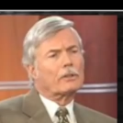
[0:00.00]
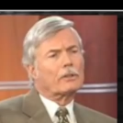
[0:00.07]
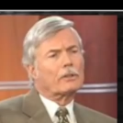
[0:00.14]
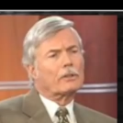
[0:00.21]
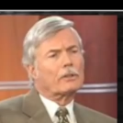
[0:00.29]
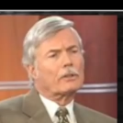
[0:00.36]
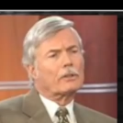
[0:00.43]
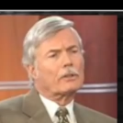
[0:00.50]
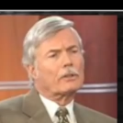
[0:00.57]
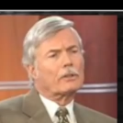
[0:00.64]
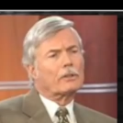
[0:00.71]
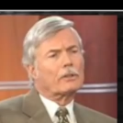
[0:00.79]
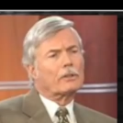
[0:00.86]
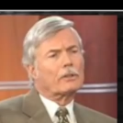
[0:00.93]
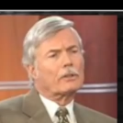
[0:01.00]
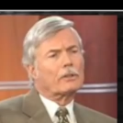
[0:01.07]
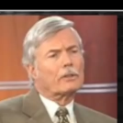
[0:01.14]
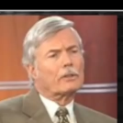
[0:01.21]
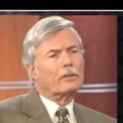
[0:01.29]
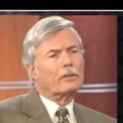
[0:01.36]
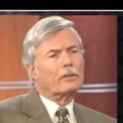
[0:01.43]

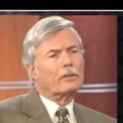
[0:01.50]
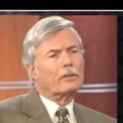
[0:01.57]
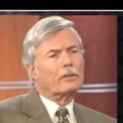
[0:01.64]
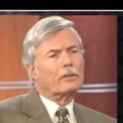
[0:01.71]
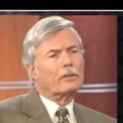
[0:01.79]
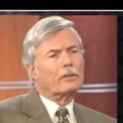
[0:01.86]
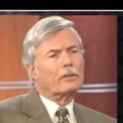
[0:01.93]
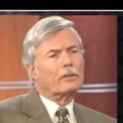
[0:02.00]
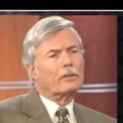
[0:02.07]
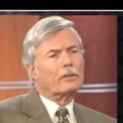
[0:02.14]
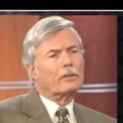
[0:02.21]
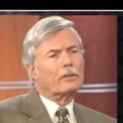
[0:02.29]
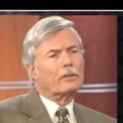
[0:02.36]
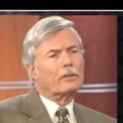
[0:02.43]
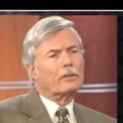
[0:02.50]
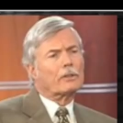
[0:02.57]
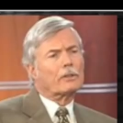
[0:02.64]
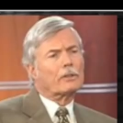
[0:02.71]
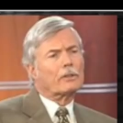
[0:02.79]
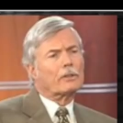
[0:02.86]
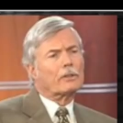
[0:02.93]

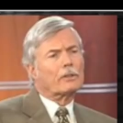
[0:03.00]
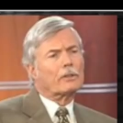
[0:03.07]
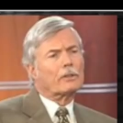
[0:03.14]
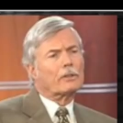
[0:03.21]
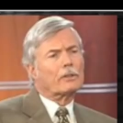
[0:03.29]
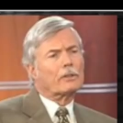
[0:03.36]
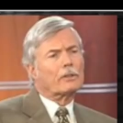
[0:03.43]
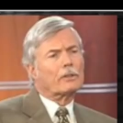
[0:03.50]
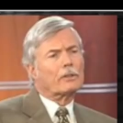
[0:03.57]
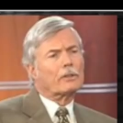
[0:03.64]
The face doesn't move, so there is nothing to read.